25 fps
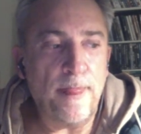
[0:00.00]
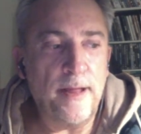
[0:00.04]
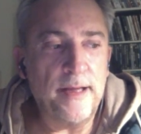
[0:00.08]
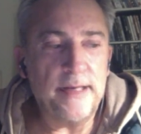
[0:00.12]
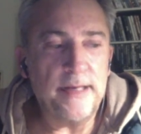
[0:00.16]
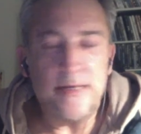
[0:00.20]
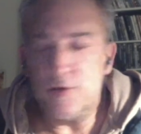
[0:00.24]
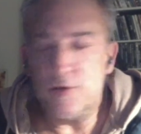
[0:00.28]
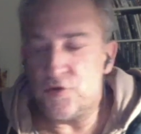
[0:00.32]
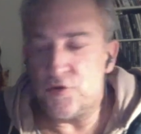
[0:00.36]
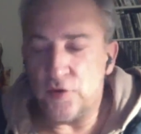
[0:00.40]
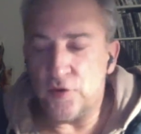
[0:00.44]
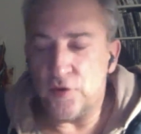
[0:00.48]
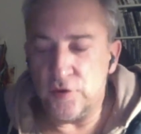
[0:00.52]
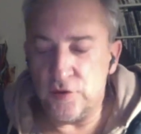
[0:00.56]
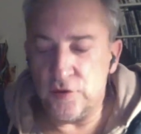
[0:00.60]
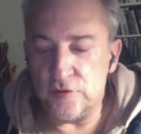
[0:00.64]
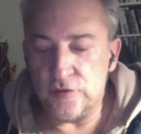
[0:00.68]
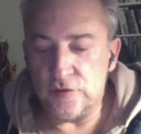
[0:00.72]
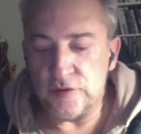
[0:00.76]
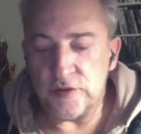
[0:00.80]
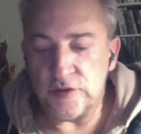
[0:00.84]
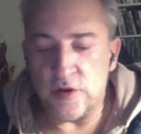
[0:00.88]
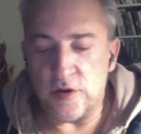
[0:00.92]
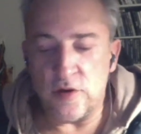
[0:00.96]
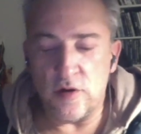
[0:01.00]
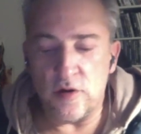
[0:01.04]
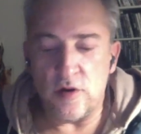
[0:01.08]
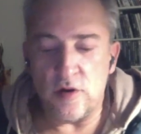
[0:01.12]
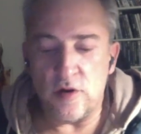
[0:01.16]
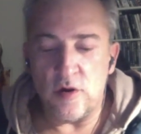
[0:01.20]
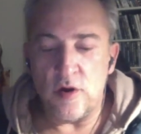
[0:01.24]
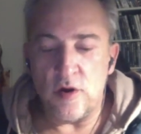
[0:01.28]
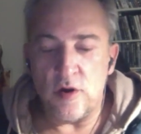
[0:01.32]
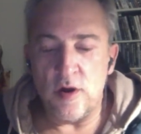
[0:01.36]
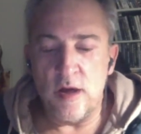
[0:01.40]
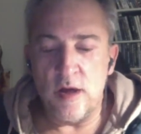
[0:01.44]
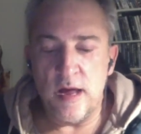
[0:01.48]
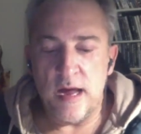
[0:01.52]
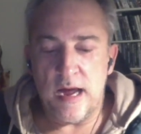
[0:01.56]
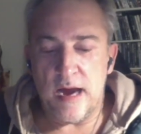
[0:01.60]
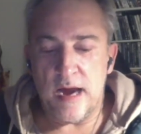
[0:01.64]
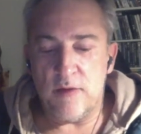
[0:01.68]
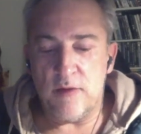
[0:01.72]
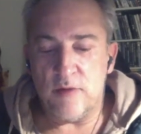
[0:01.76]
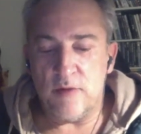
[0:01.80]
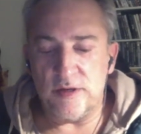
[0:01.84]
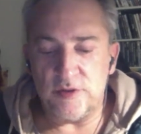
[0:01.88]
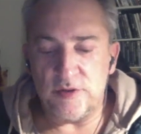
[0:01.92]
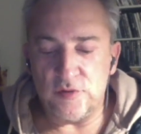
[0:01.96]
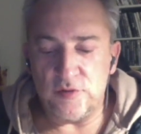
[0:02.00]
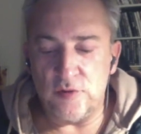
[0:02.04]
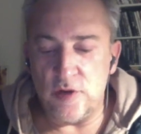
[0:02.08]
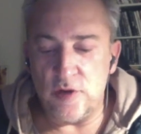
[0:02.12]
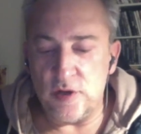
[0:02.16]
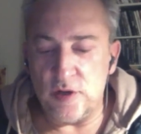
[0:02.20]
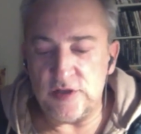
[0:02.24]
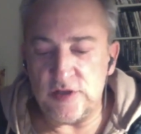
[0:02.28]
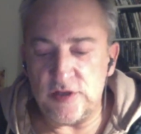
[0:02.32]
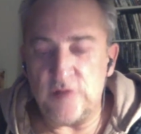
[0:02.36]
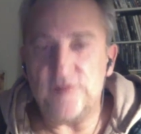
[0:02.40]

introduce, or I went to lots